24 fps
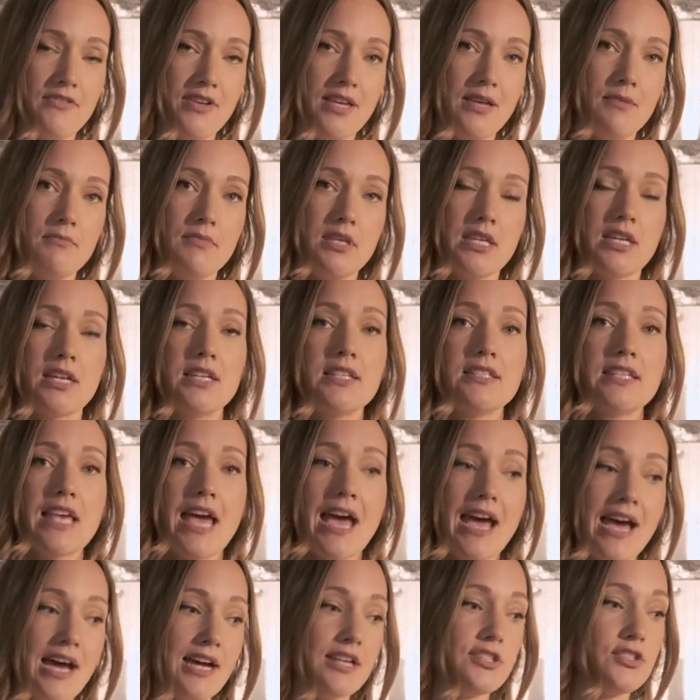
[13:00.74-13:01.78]
of it because
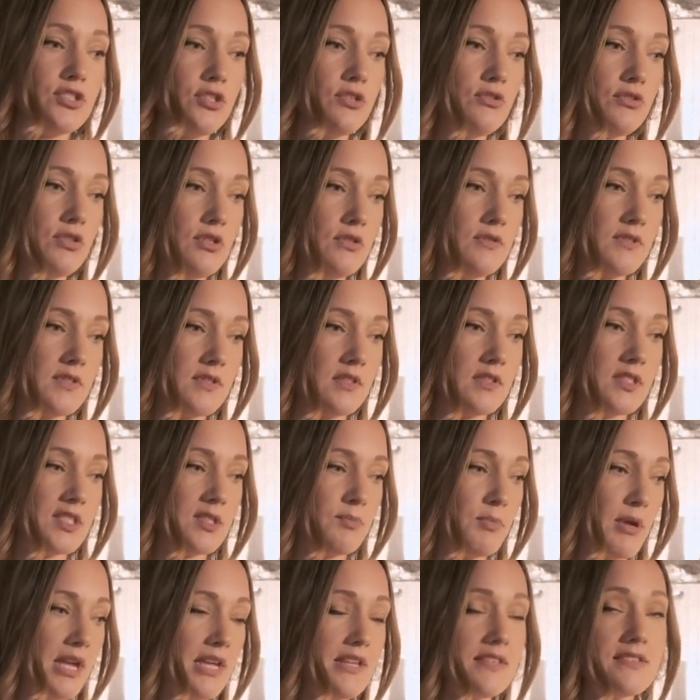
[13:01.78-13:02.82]
as you use this
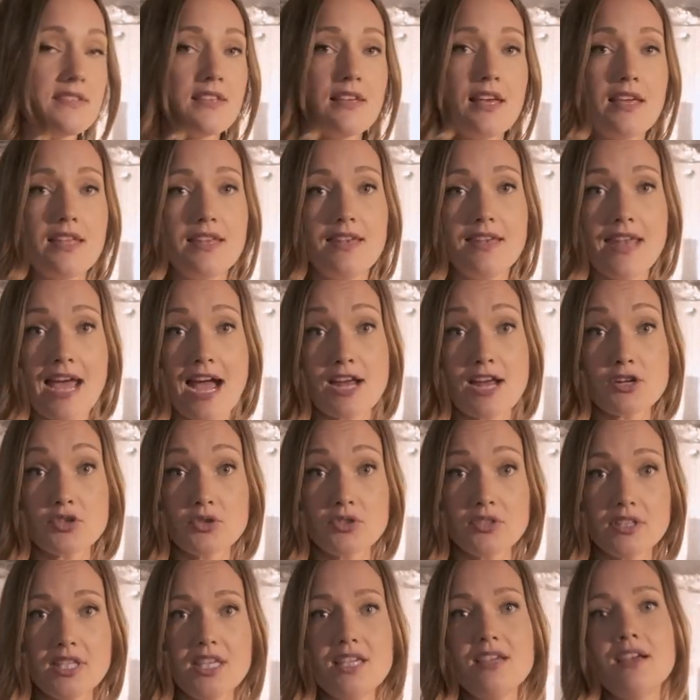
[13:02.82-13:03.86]
space
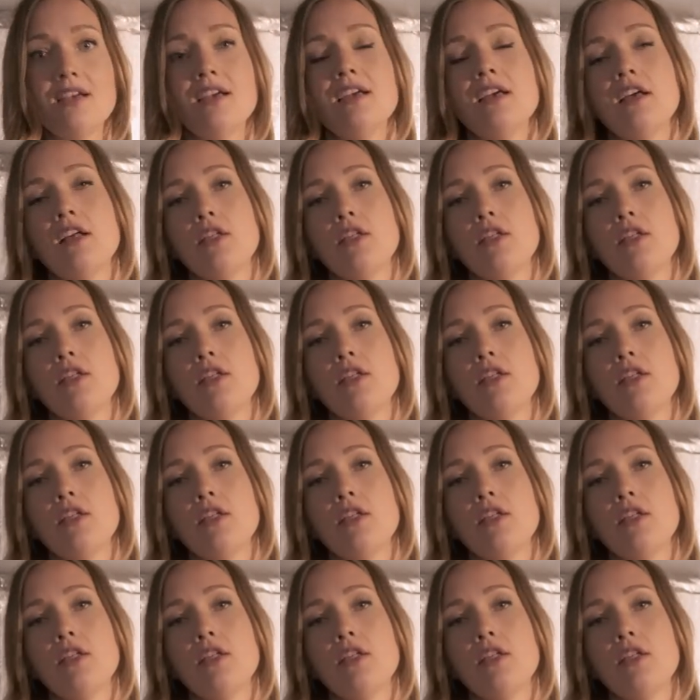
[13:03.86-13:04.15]
naturally,